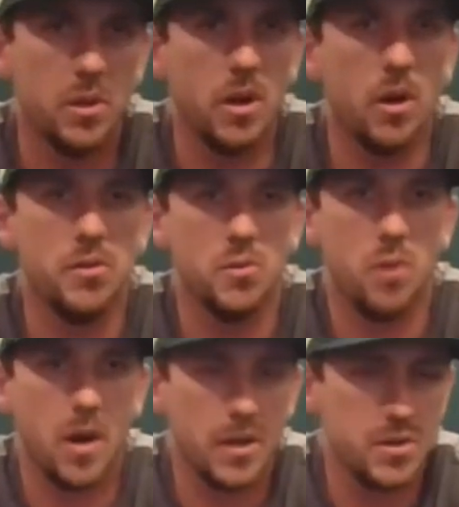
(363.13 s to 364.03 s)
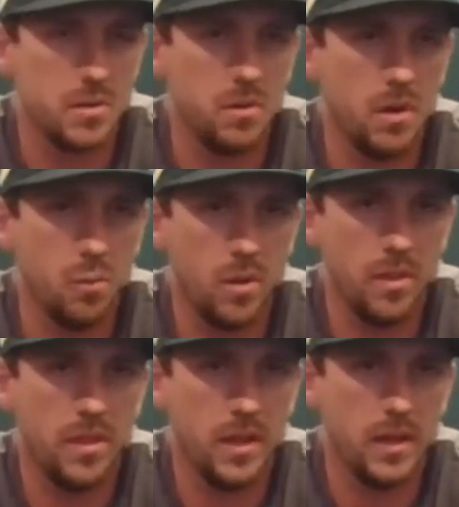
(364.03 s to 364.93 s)
hard to watch. And, and one
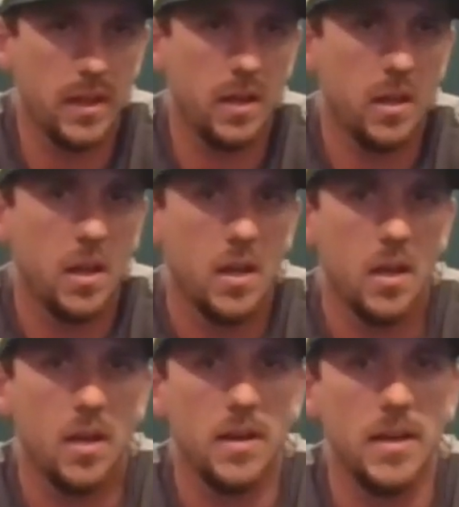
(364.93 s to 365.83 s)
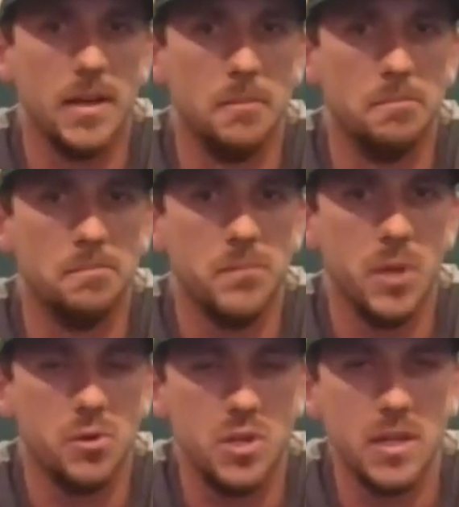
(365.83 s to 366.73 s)
thing that um, you
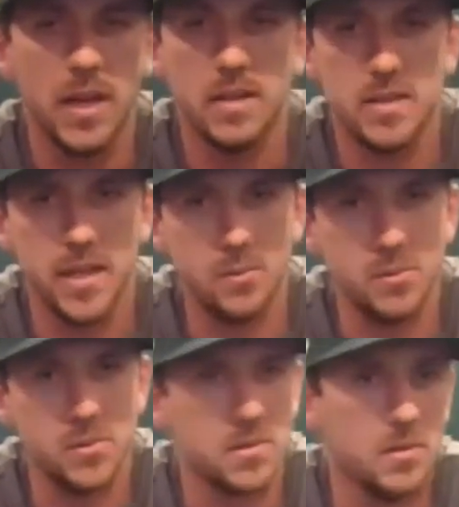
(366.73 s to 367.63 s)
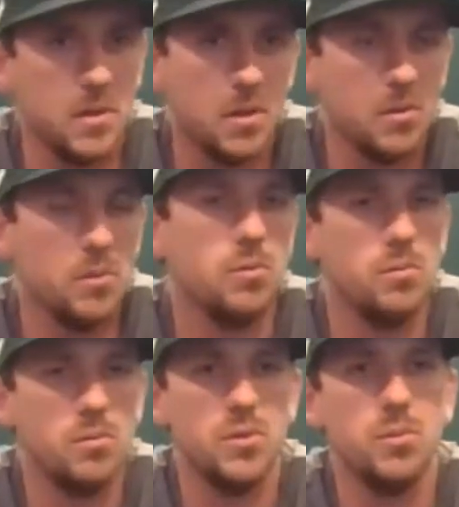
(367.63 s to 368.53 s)
know, she kind of said was,
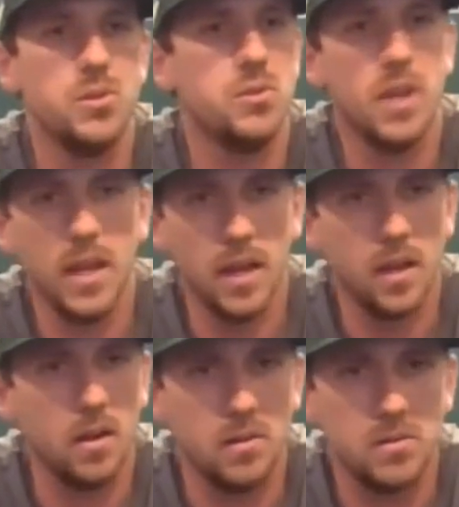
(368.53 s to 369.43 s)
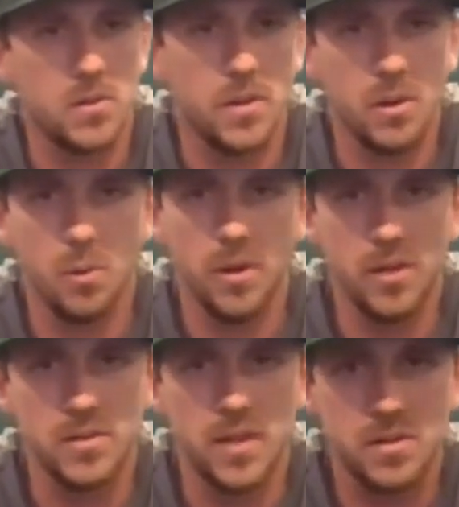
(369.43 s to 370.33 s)
"Do do what you can so that no one
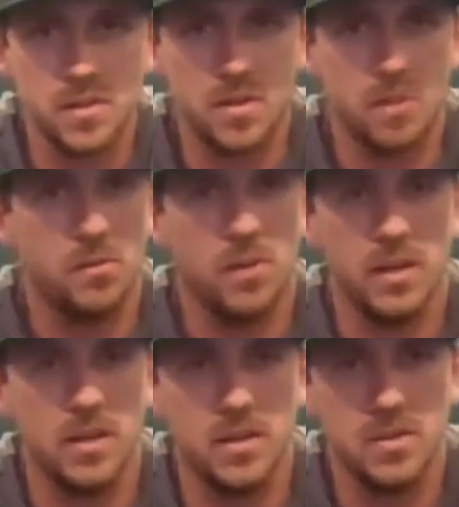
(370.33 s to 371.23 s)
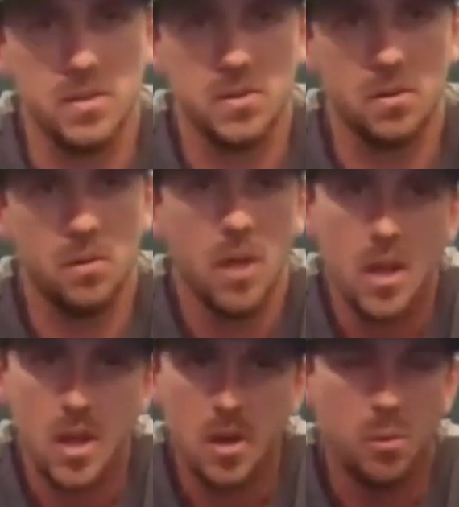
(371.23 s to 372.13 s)
else has to suffer like this." And so,
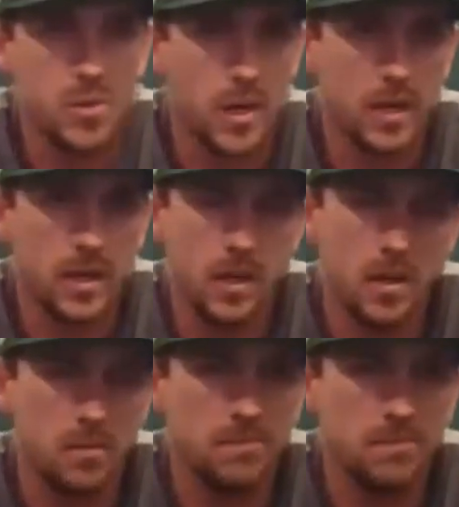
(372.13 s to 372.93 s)
we're trying to you know